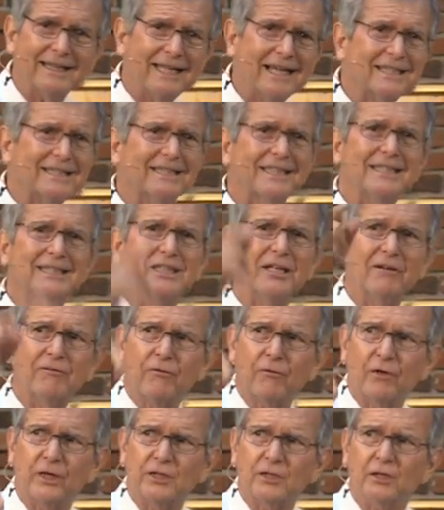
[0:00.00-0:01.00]
That's the
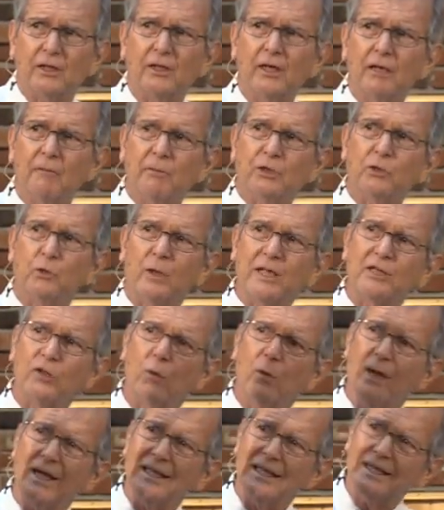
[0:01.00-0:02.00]
difference between the
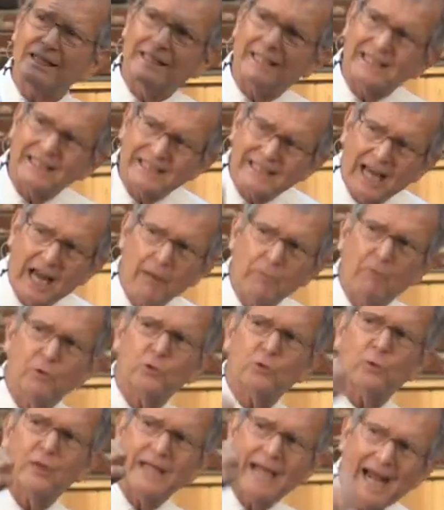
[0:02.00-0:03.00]
way the
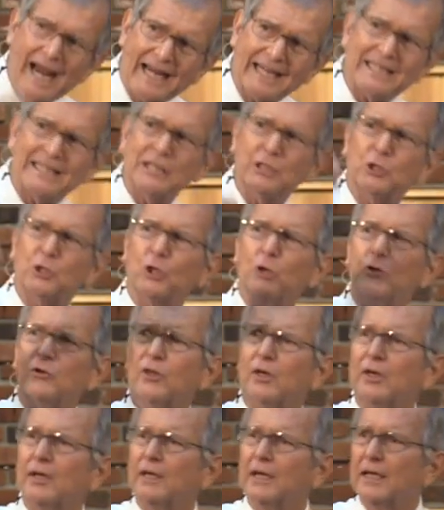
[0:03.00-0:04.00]
disciples reacted to
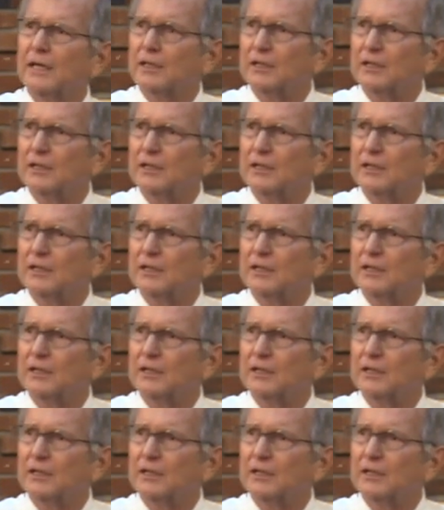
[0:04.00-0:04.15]
the,